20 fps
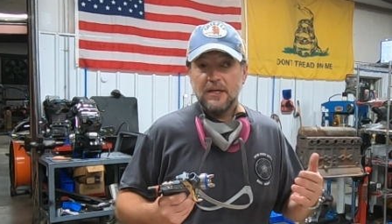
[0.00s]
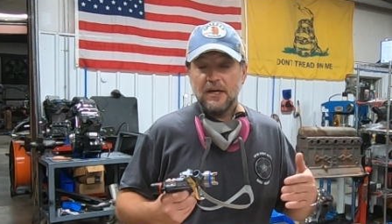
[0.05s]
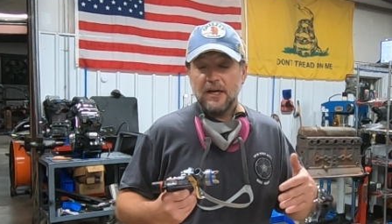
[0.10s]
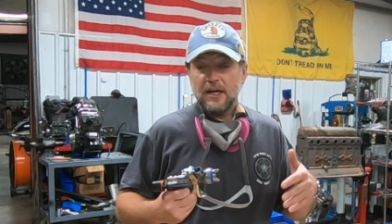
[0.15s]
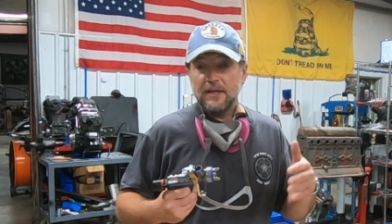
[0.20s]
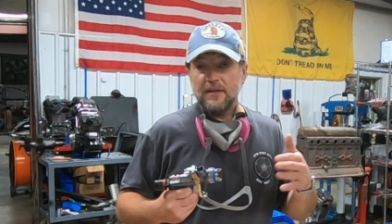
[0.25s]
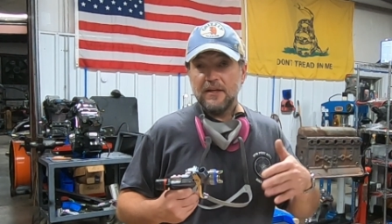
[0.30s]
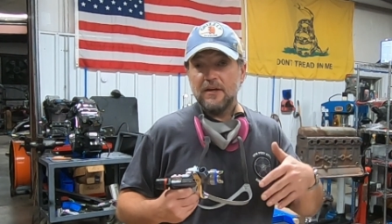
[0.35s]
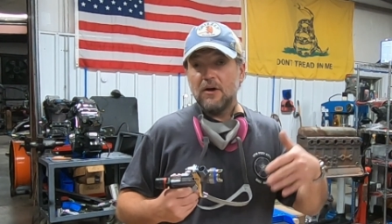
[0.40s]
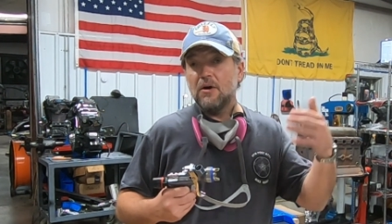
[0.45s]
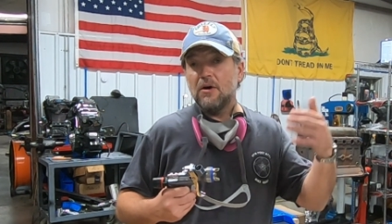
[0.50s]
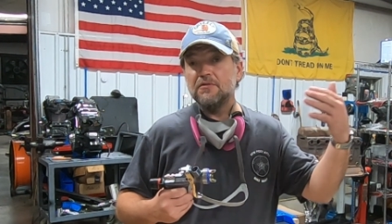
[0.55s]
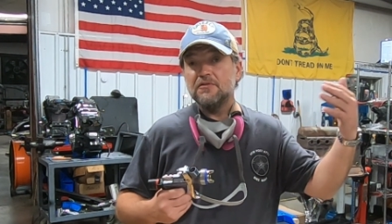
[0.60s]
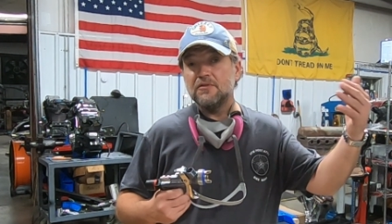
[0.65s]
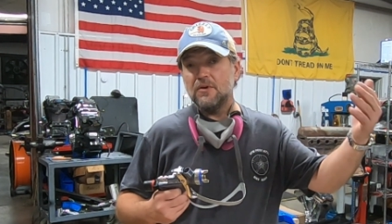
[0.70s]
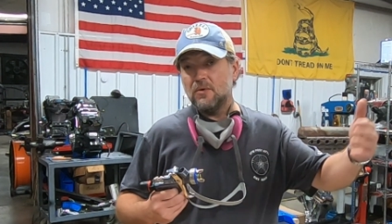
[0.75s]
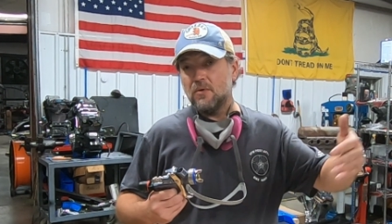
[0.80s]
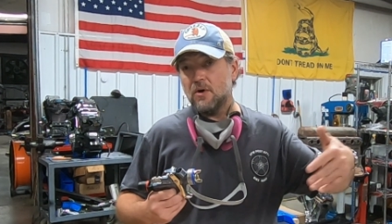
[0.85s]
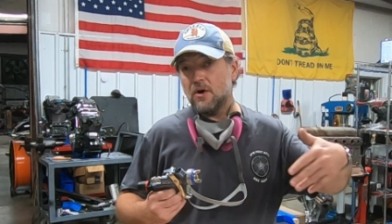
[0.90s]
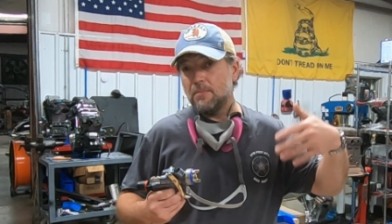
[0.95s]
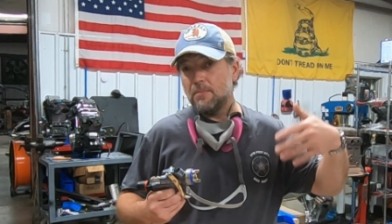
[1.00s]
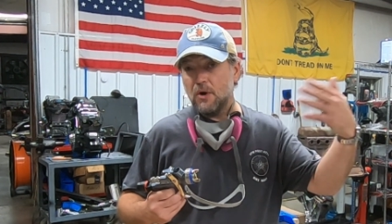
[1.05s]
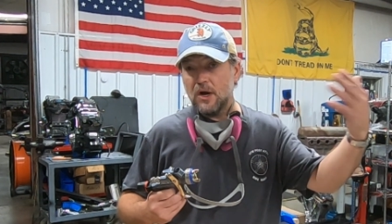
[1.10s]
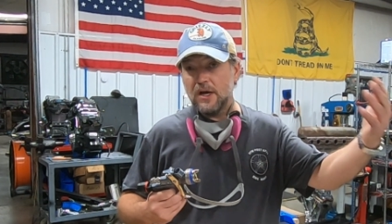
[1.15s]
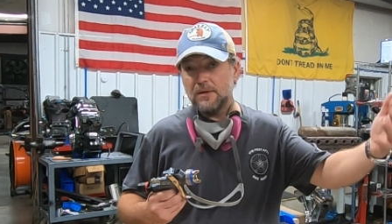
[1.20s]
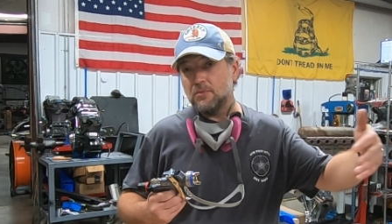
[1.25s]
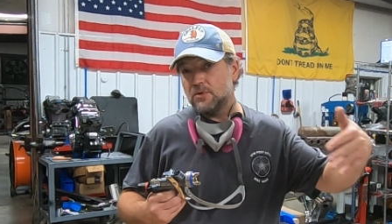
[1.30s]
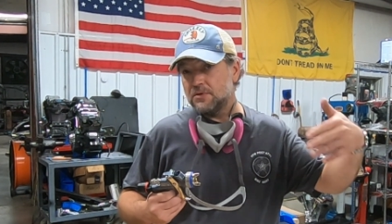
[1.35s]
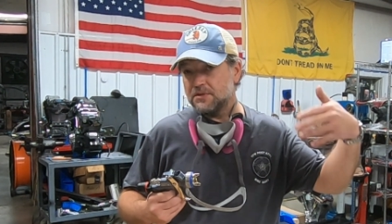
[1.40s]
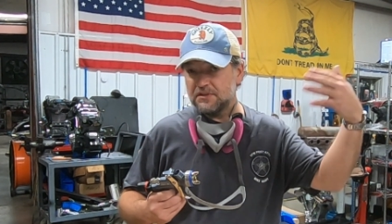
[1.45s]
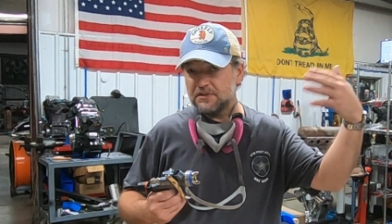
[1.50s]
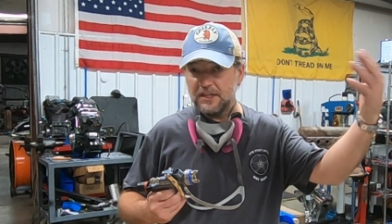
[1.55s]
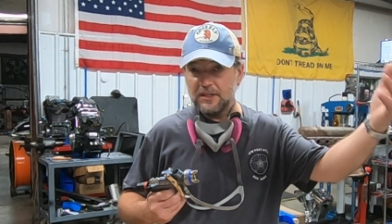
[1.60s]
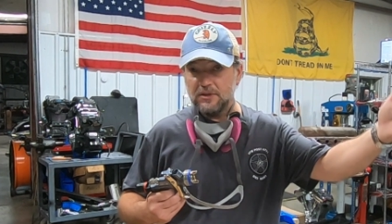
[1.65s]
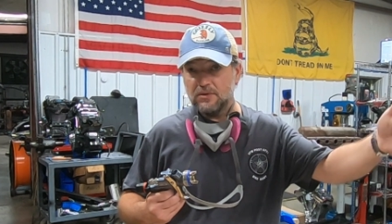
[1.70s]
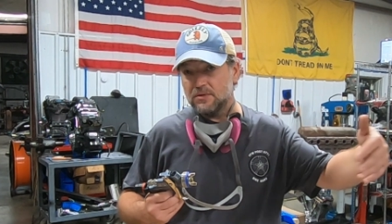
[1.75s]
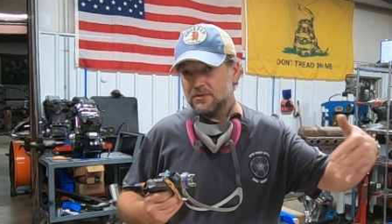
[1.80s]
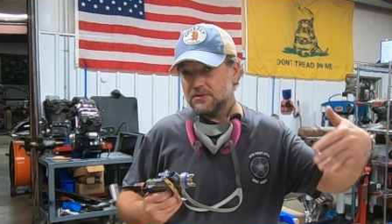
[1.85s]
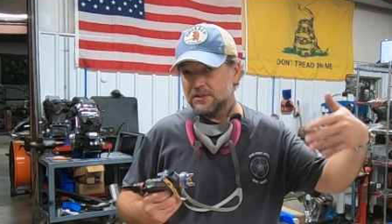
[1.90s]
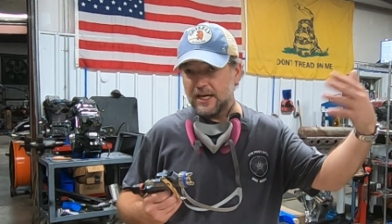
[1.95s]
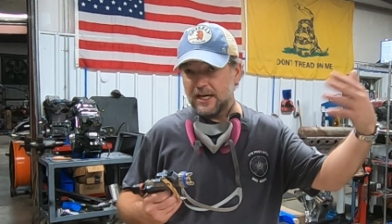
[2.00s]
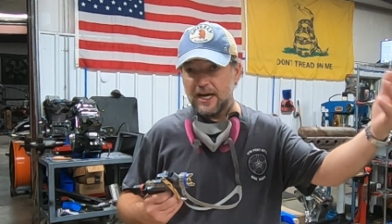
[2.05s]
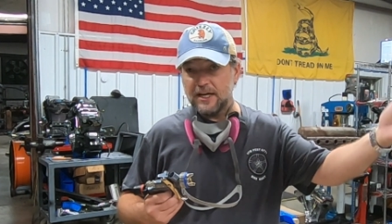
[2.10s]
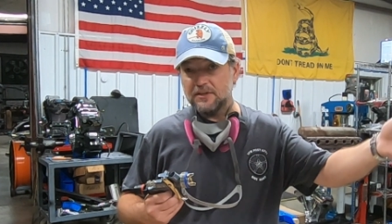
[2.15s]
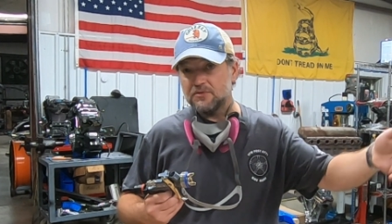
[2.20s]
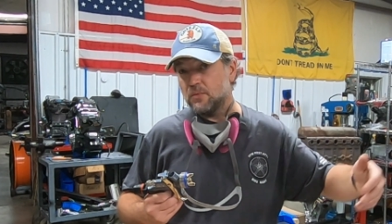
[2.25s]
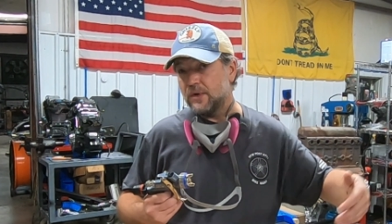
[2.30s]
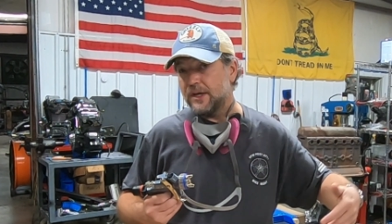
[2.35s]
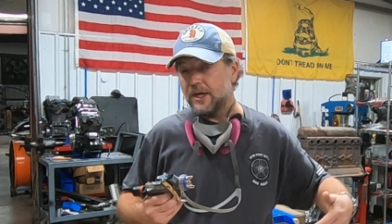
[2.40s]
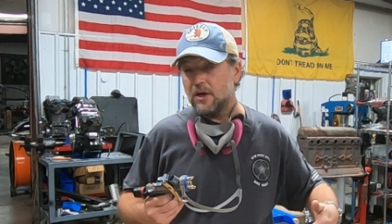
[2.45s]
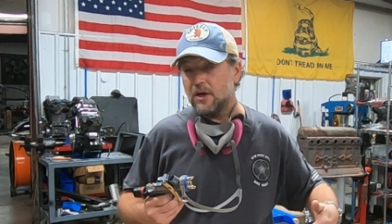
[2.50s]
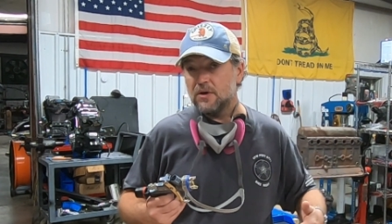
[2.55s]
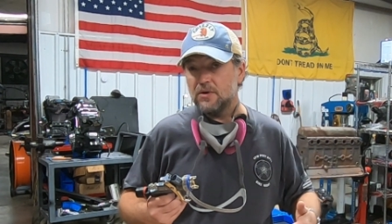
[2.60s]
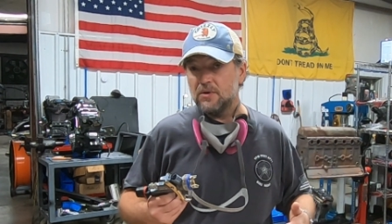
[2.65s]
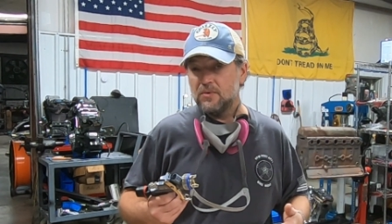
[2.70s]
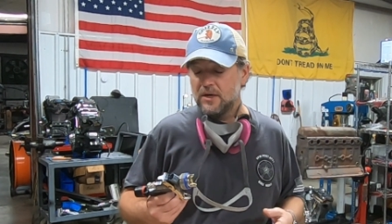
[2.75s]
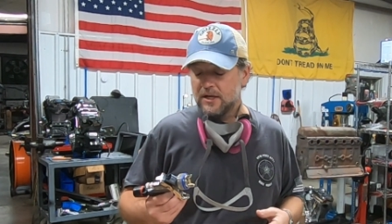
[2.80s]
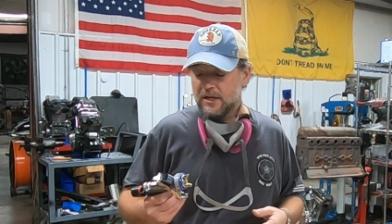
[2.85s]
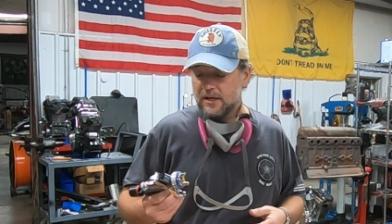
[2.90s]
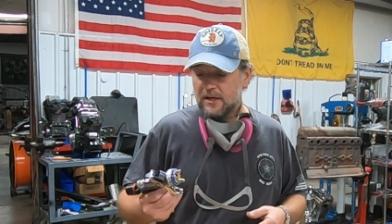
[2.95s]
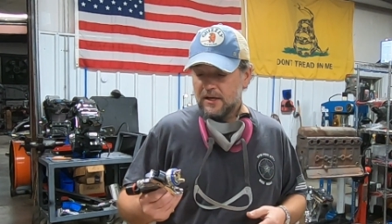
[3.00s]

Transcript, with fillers: and then also our primer sealers as we go